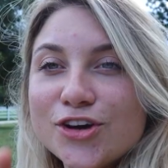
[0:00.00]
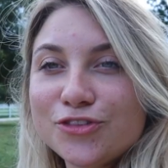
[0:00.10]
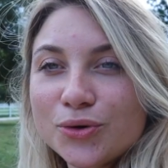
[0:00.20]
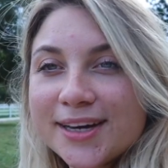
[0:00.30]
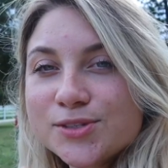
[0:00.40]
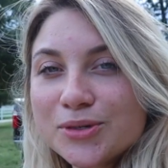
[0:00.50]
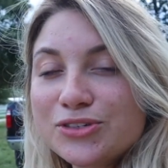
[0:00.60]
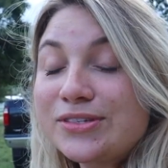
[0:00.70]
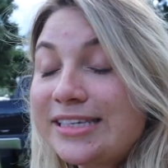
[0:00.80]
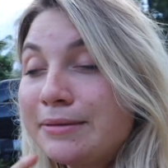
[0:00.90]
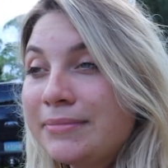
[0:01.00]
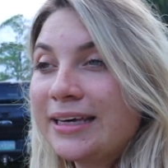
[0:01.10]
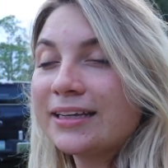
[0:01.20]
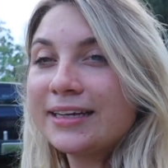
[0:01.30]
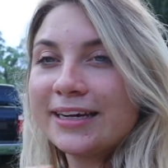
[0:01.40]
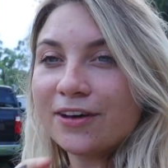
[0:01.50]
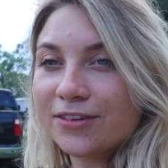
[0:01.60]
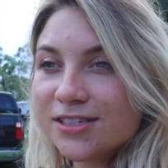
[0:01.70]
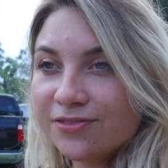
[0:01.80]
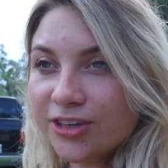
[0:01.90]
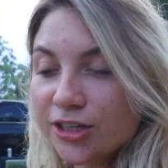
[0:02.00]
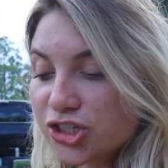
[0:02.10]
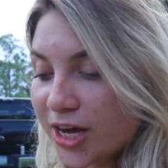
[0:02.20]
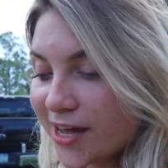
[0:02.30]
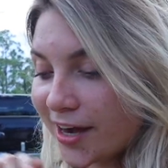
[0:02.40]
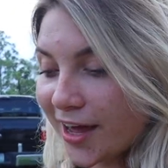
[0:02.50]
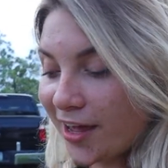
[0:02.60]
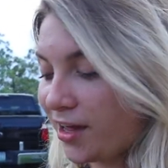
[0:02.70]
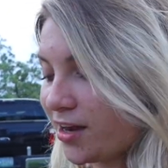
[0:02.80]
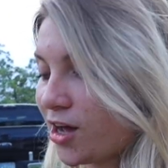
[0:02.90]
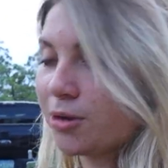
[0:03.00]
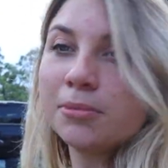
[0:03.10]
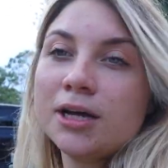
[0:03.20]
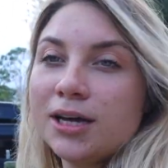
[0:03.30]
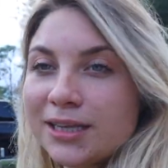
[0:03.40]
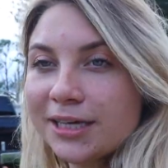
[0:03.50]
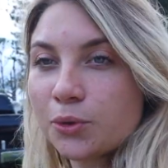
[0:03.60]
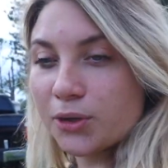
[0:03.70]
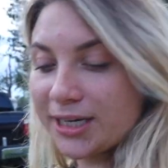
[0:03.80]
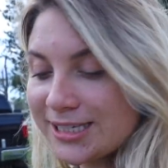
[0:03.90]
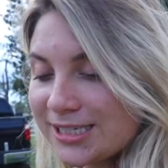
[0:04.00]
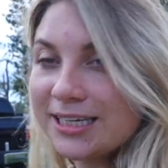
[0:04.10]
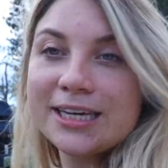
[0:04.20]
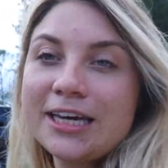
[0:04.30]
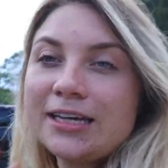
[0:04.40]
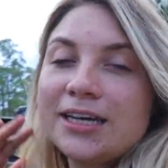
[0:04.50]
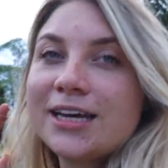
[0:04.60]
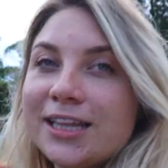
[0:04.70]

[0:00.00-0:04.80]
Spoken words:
So if you guys want to see me cleaning out this feed shed and like organizing it,